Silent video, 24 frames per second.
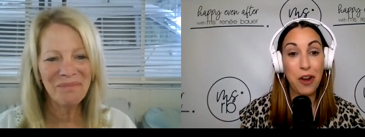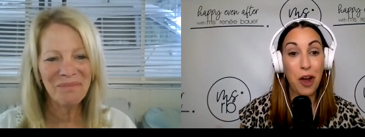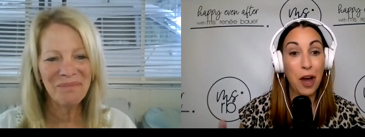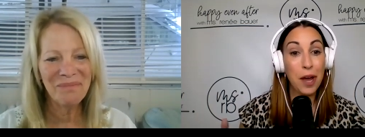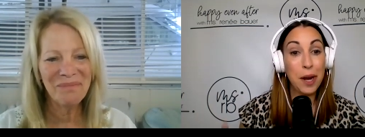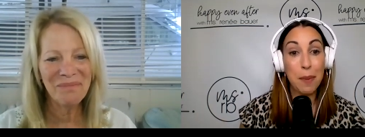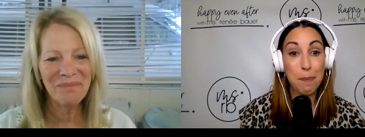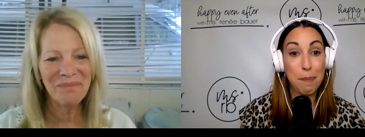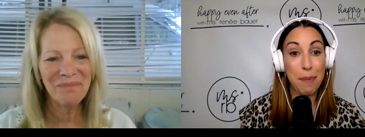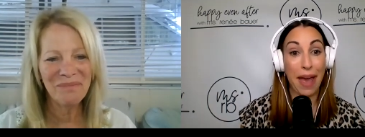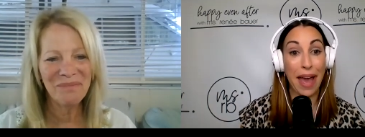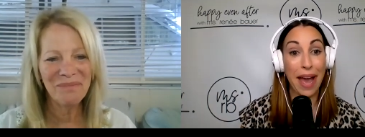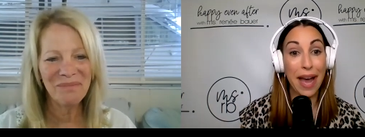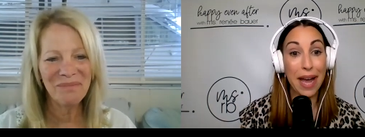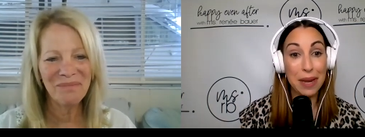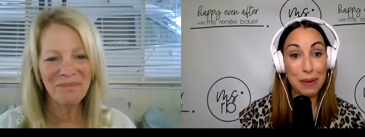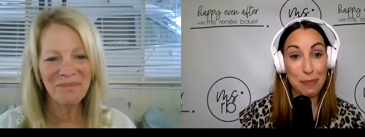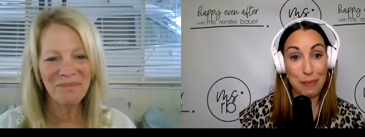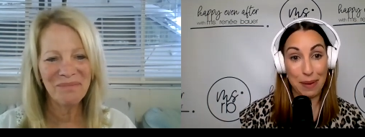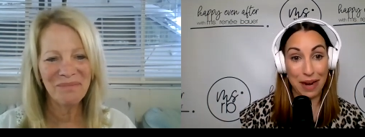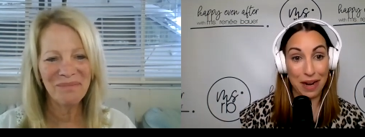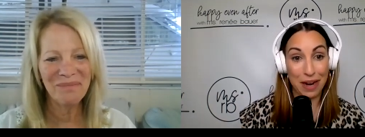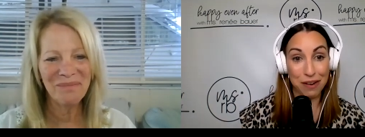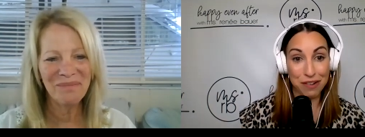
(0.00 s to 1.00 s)
Speaker 1: not a
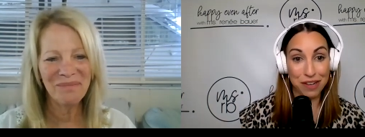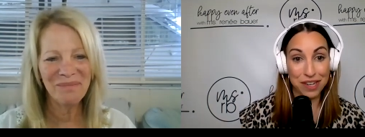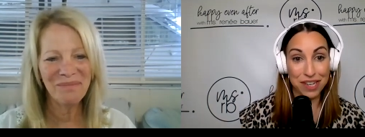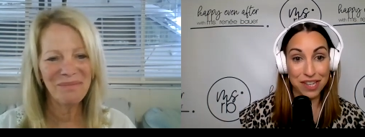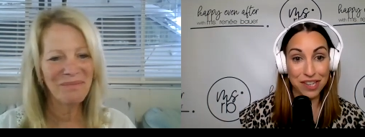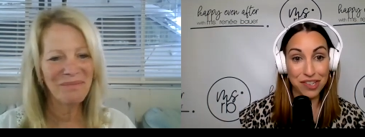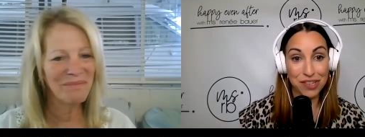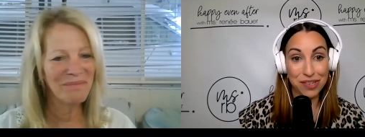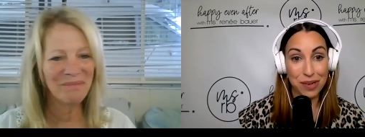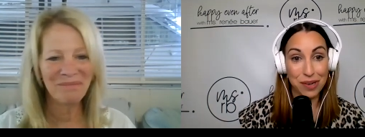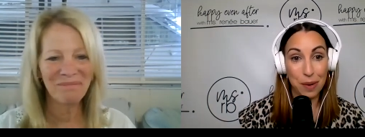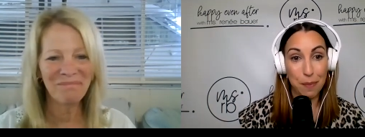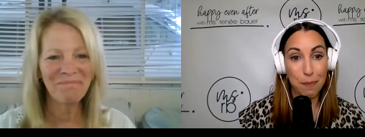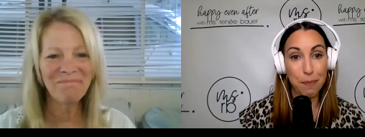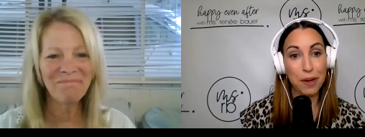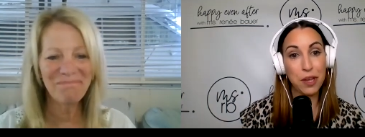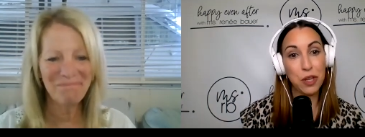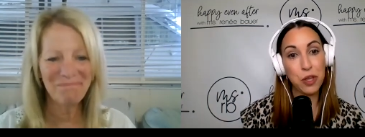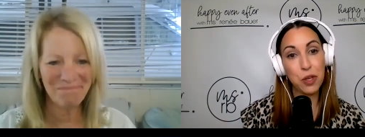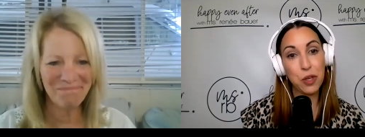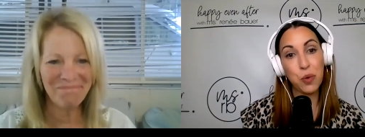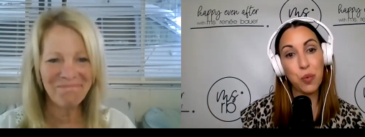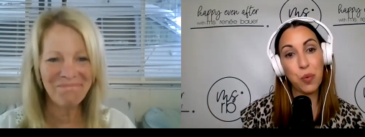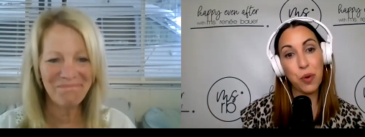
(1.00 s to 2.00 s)
bad marriage
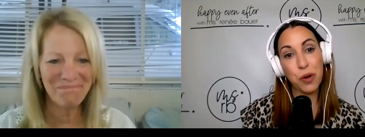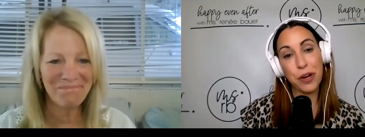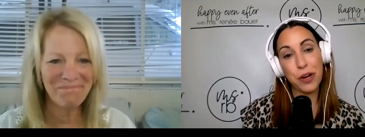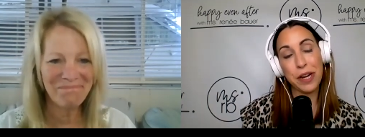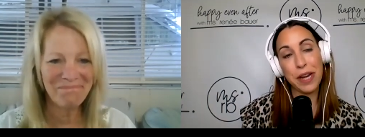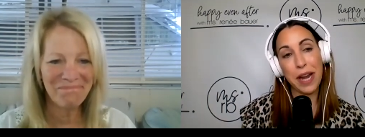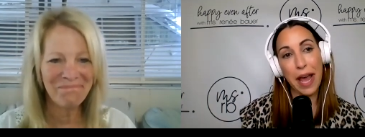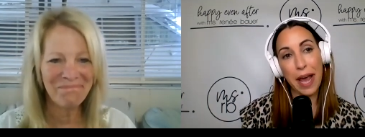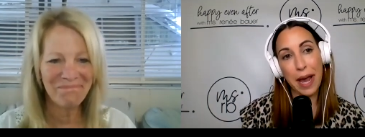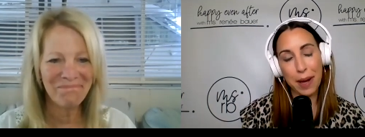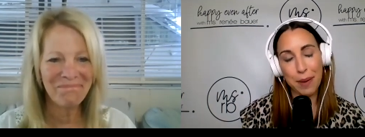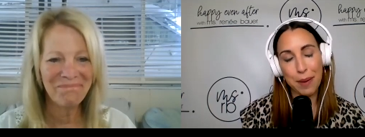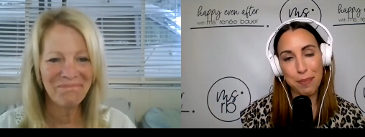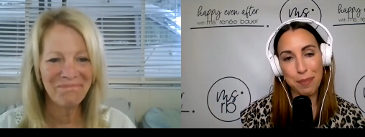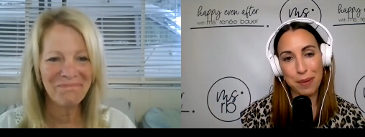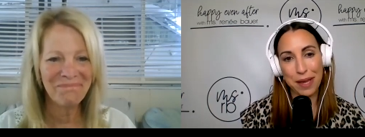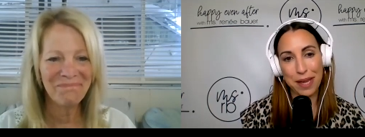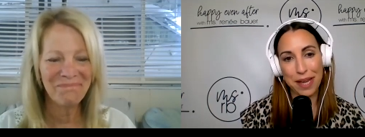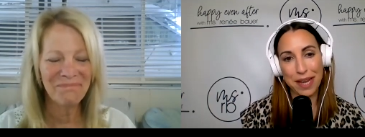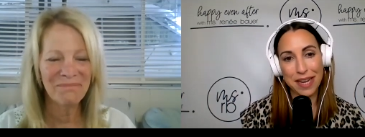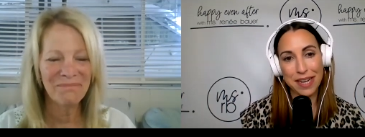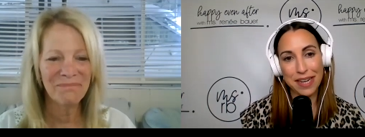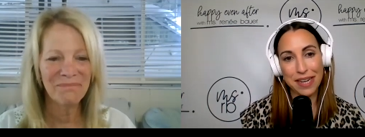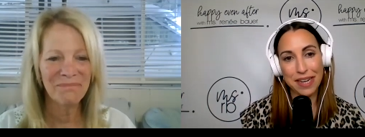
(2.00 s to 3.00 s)
but you weren't
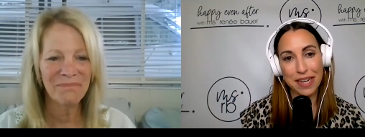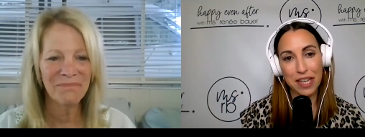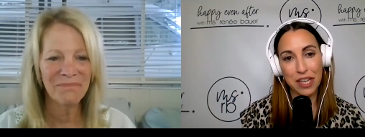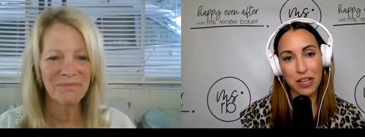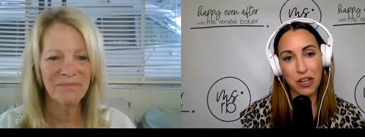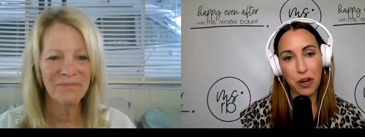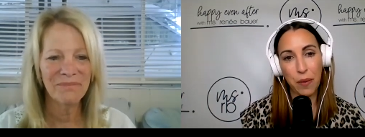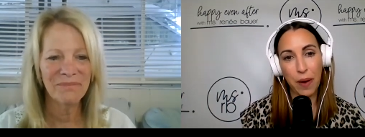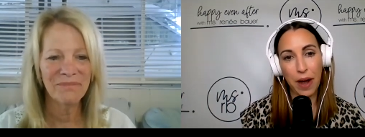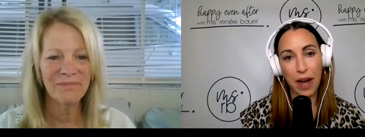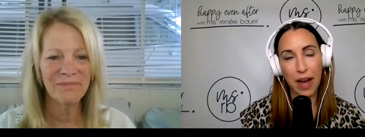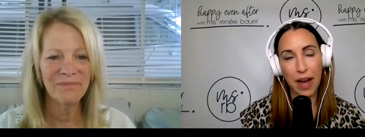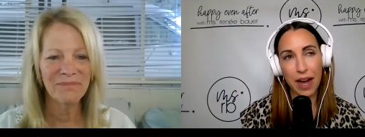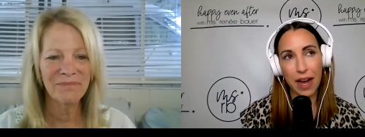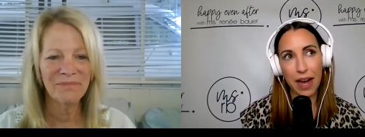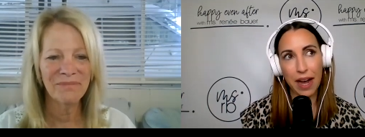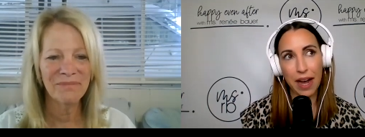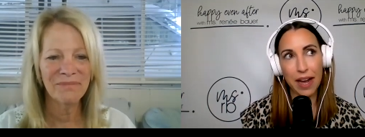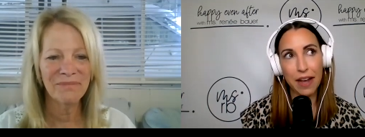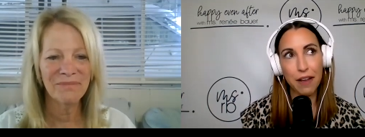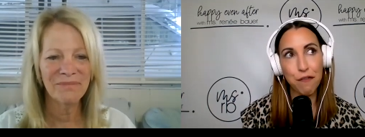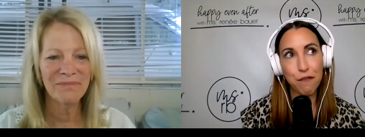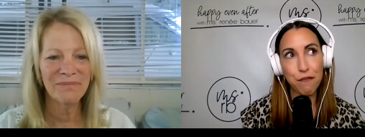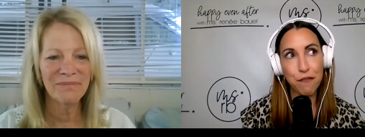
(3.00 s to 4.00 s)
happy and you know
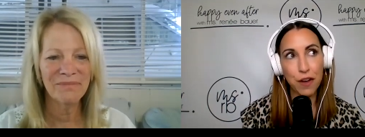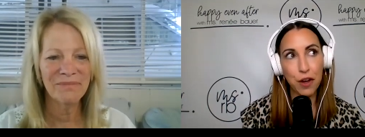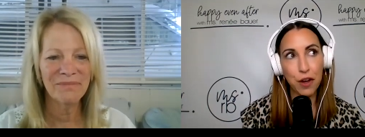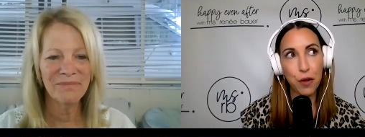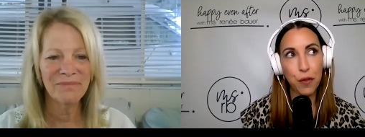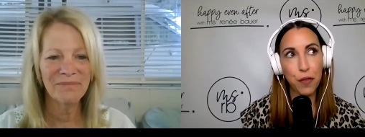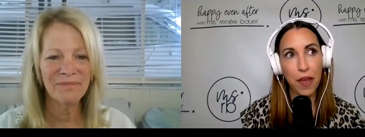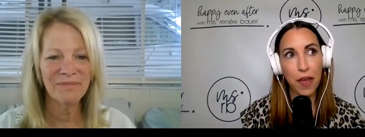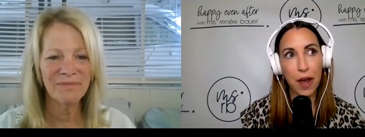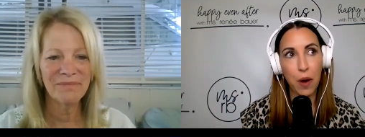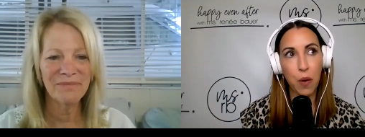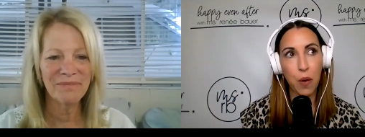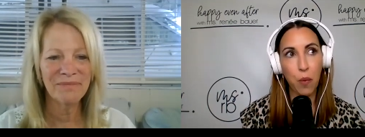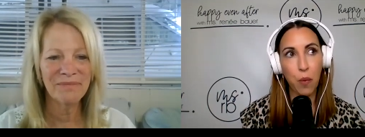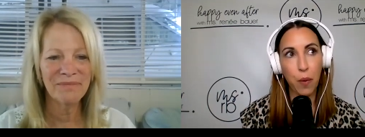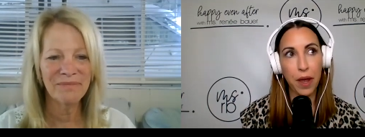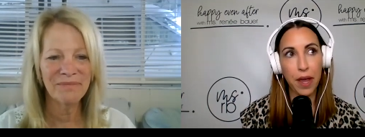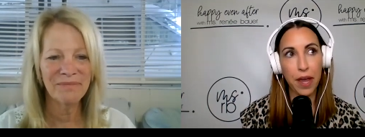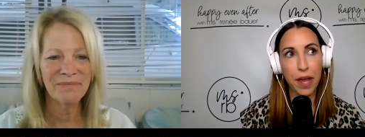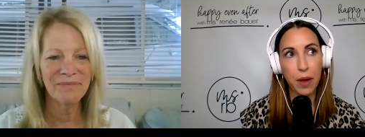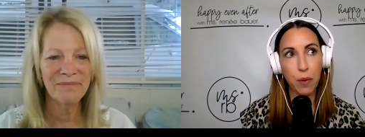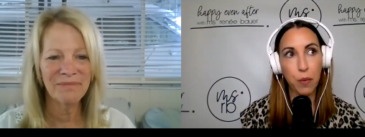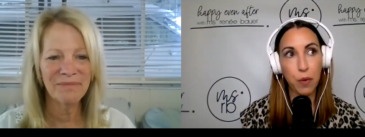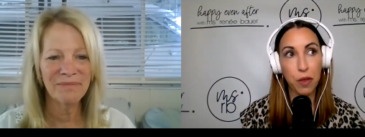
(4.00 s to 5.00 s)
i felt that
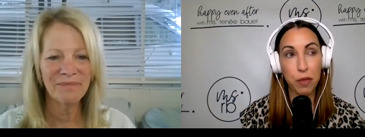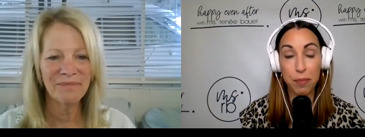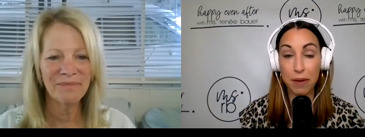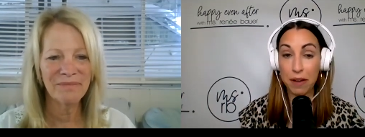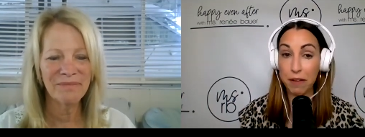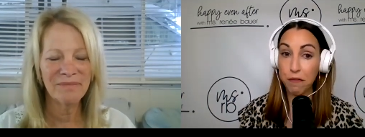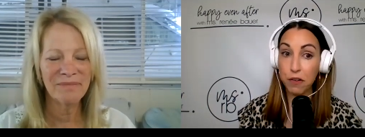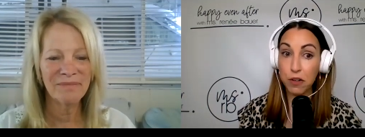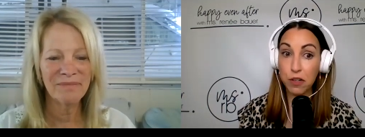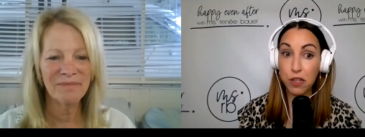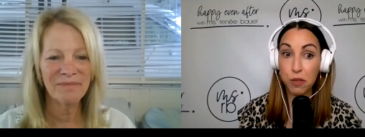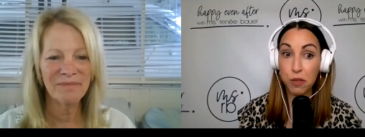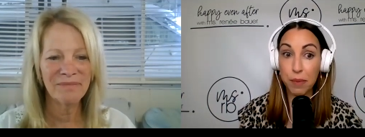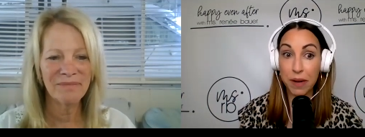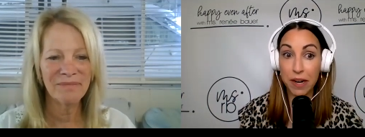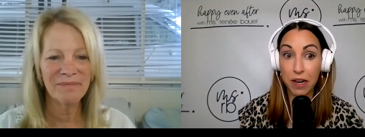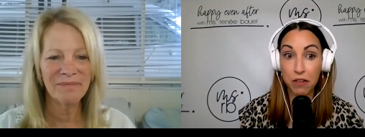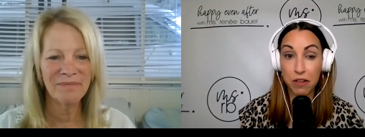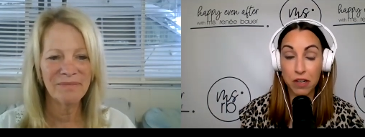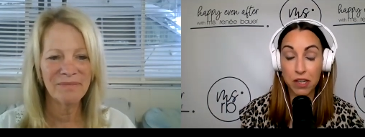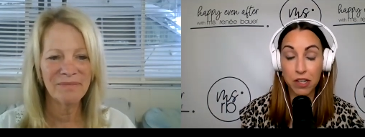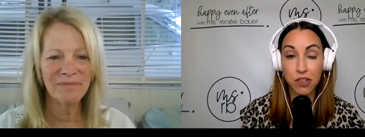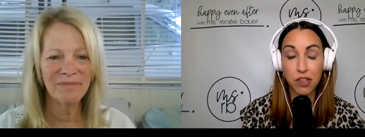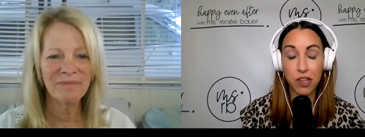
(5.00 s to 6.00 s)
way with my first
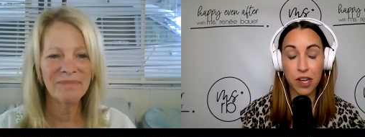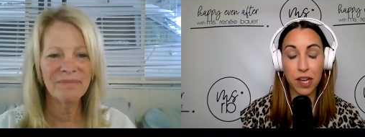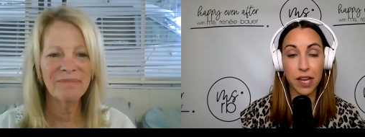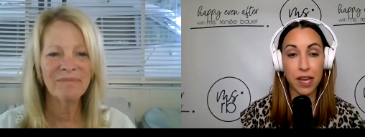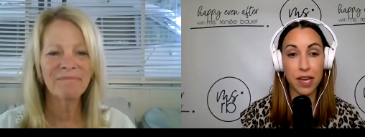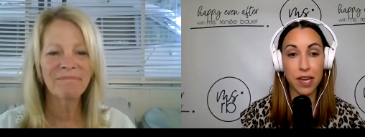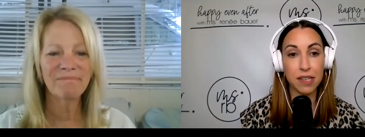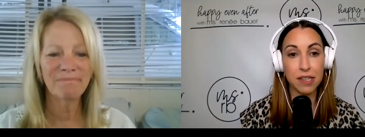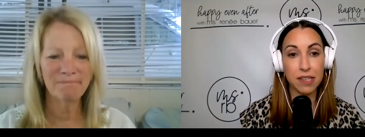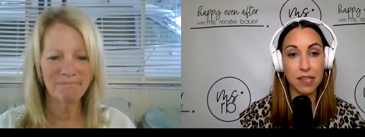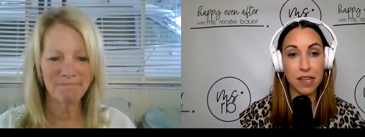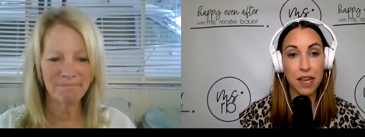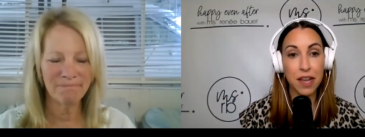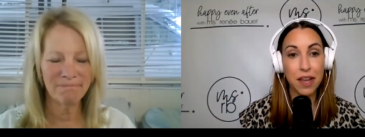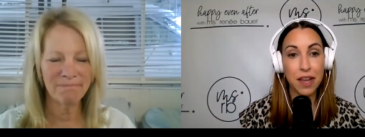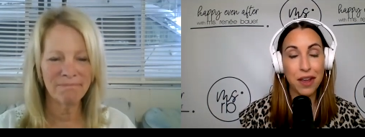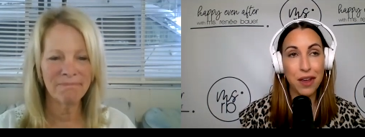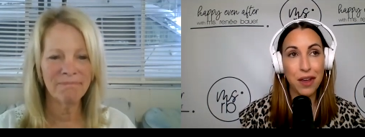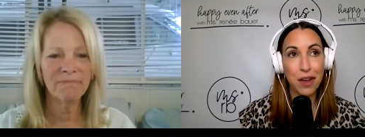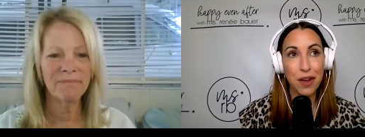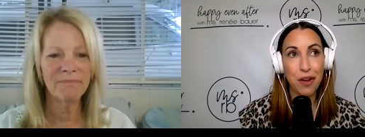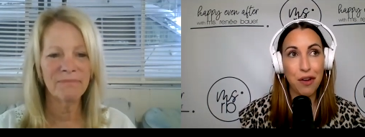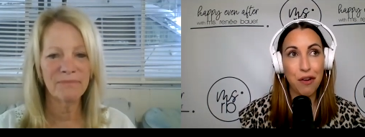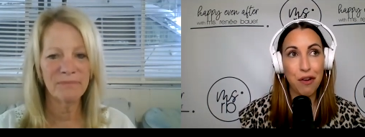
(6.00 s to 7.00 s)
marriage and
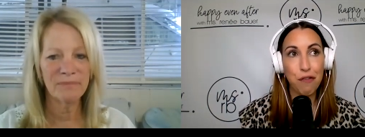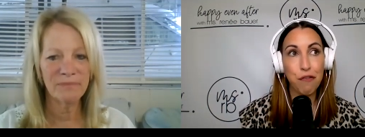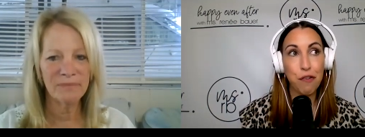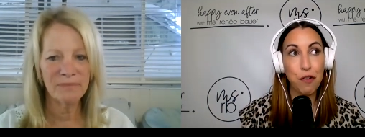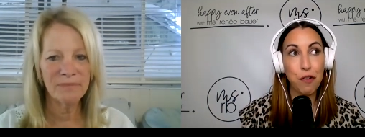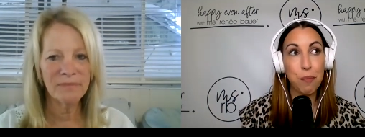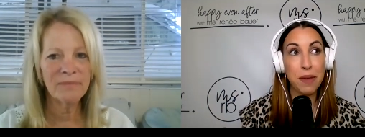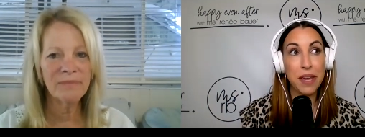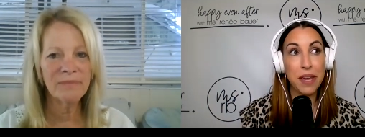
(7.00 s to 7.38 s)
for